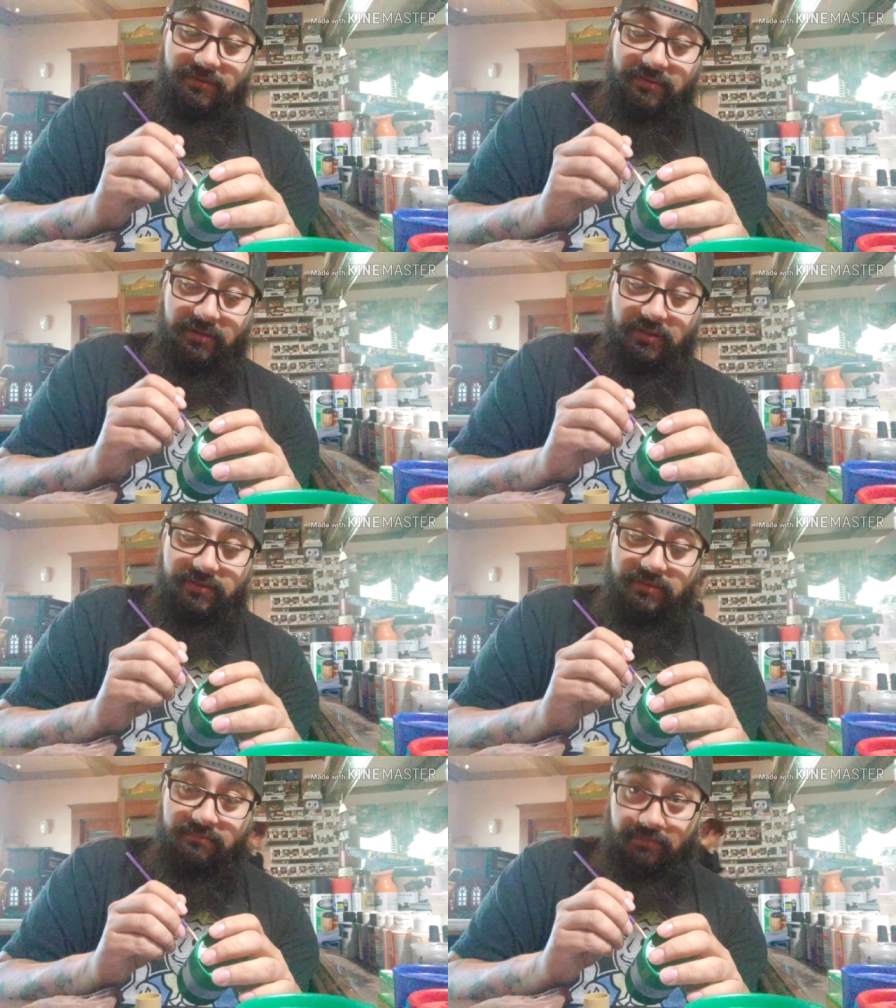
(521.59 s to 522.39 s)

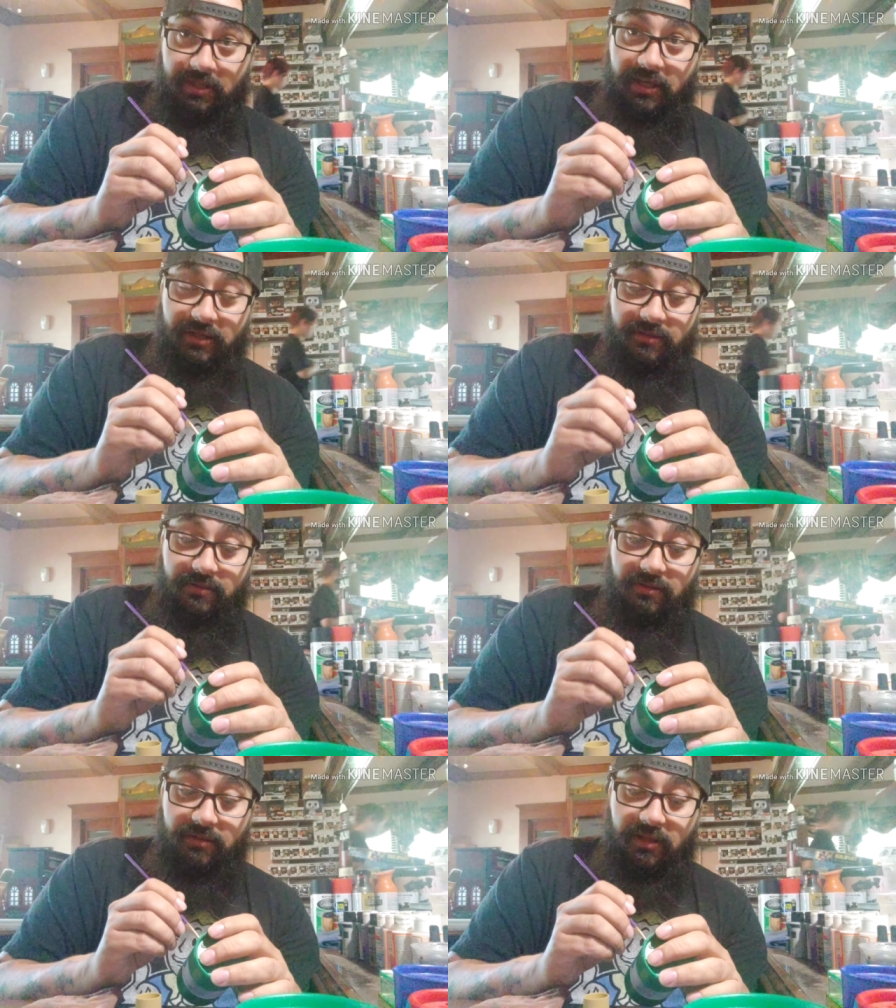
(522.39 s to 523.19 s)
because I got in
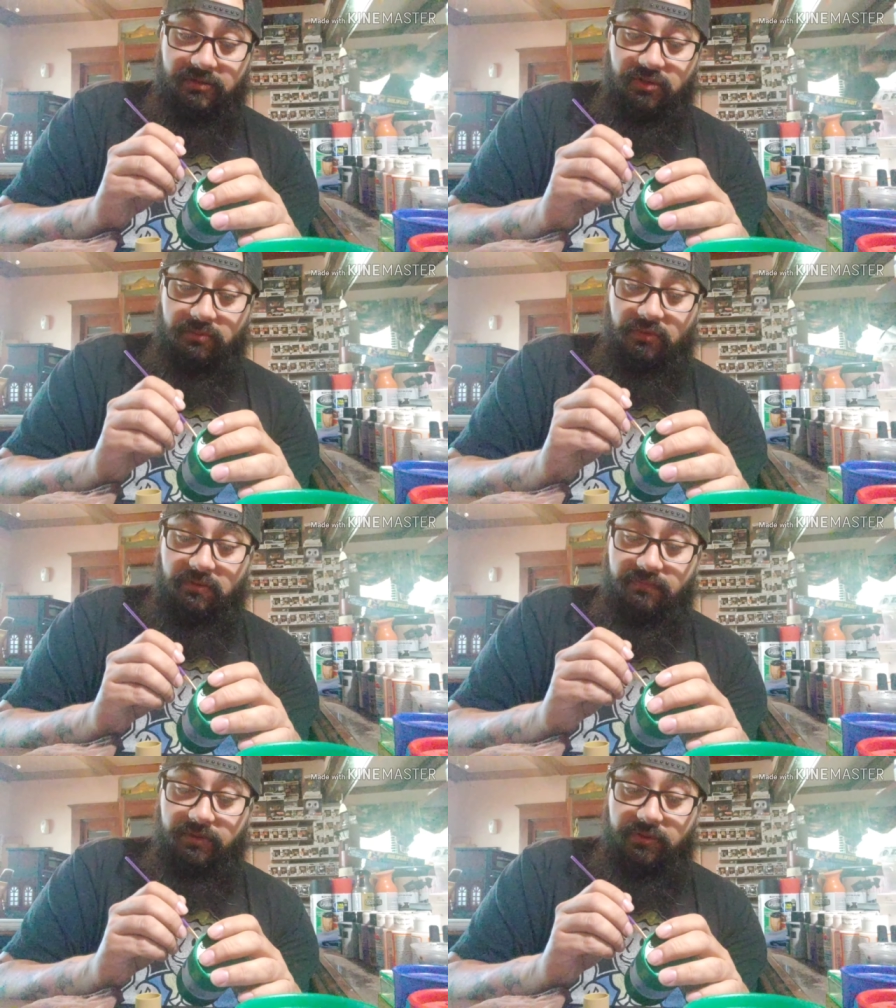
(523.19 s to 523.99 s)
a lot of trouble
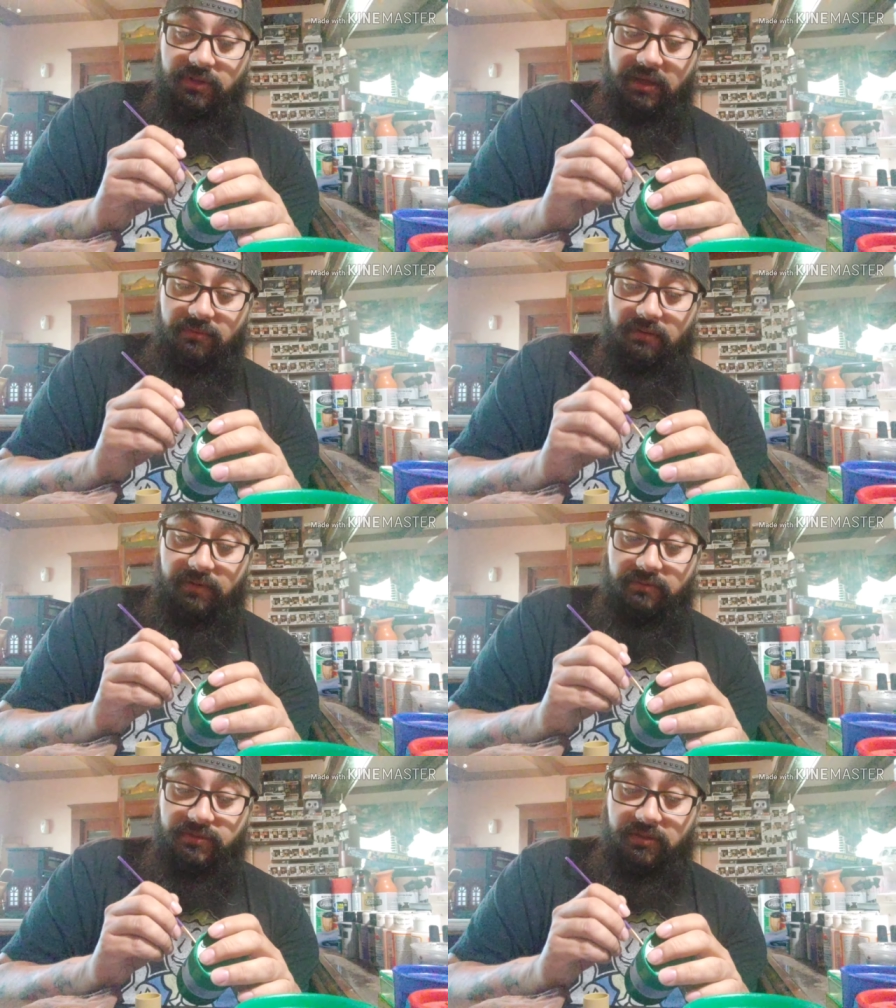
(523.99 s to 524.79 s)
for doing that
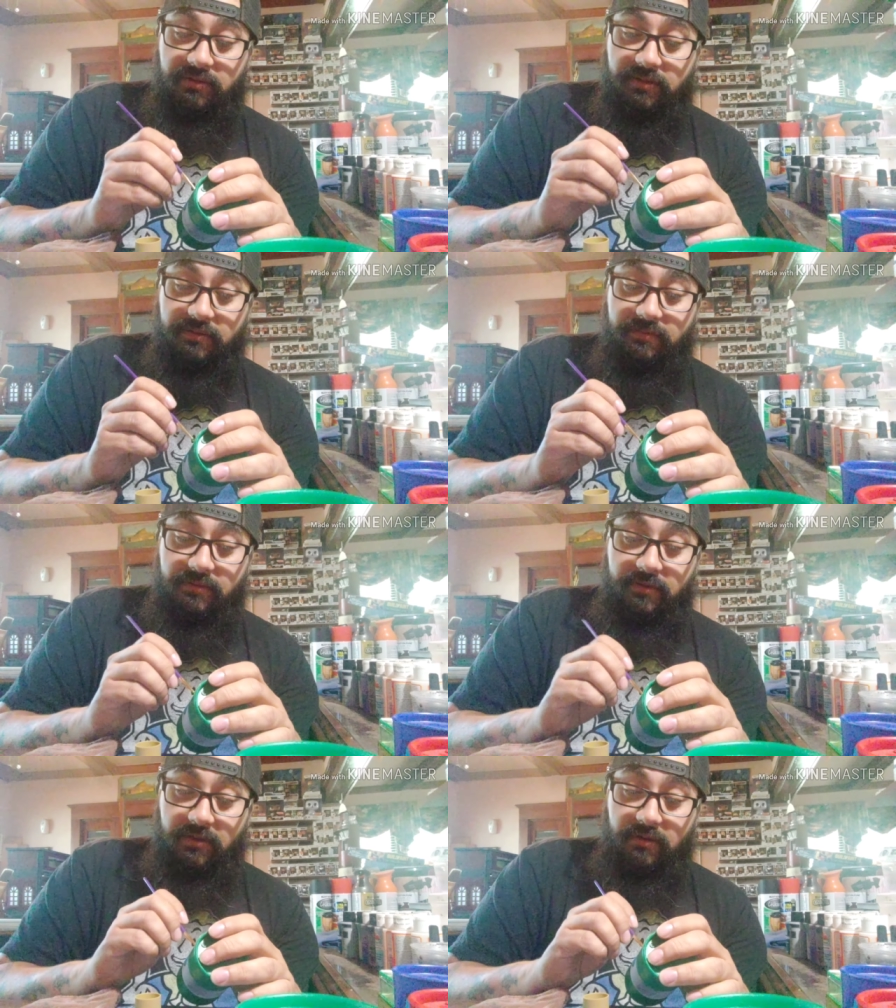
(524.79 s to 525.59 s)
whenever I was younger.
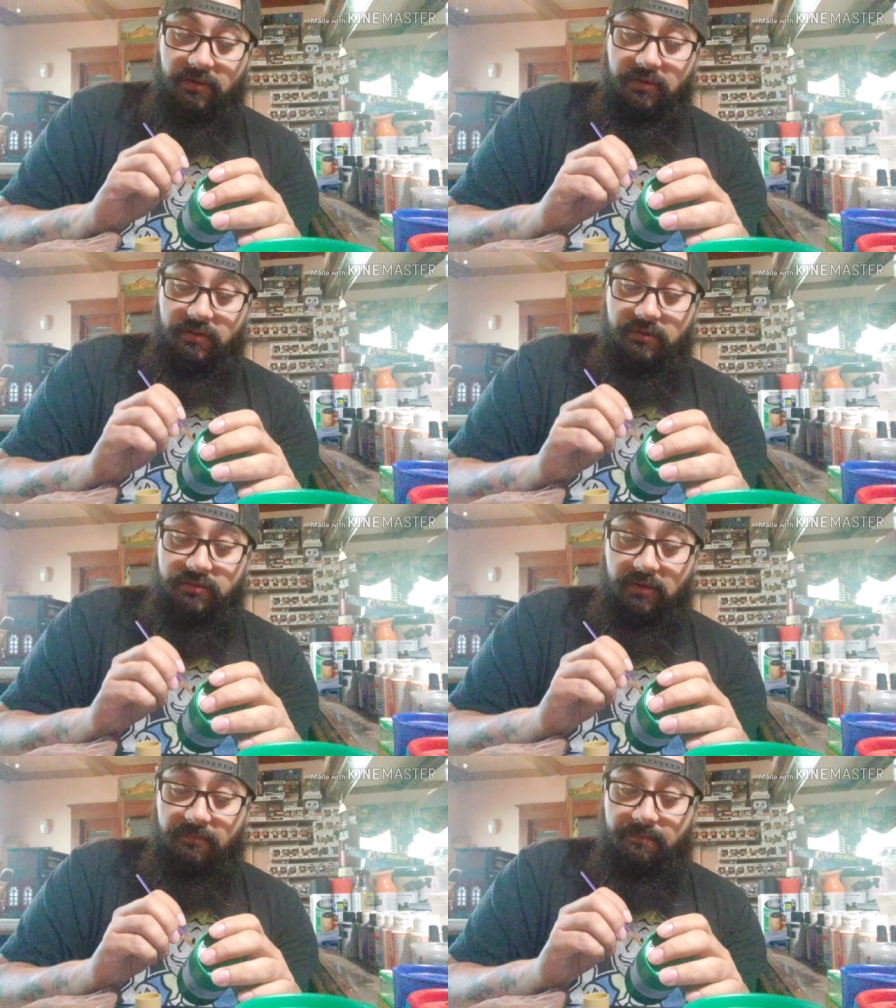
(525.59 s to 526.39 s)

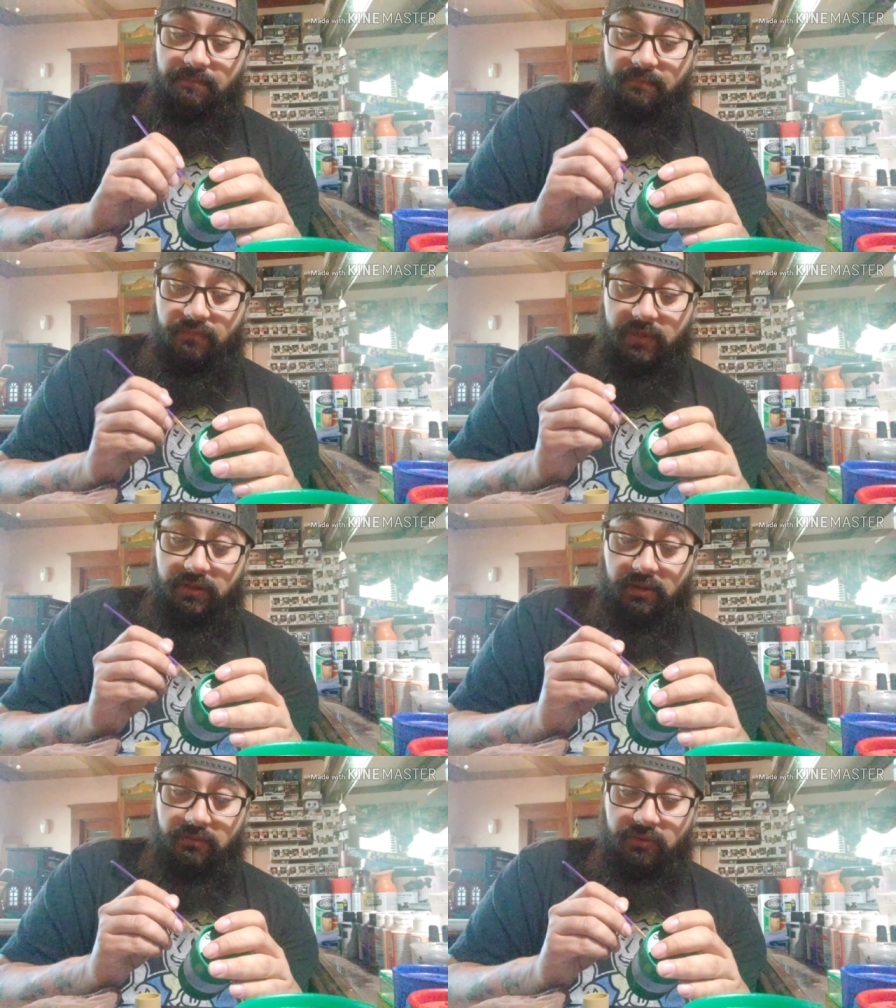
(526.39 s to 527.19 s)
So
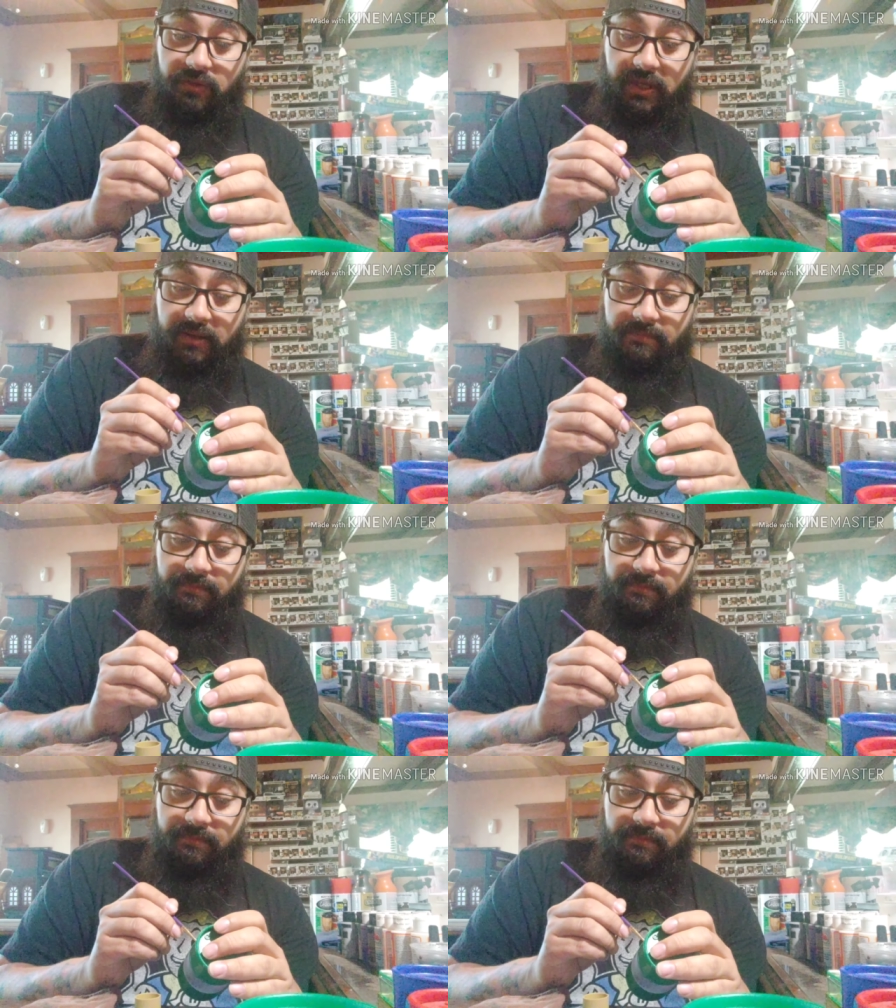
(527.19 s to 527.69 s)
don't do that.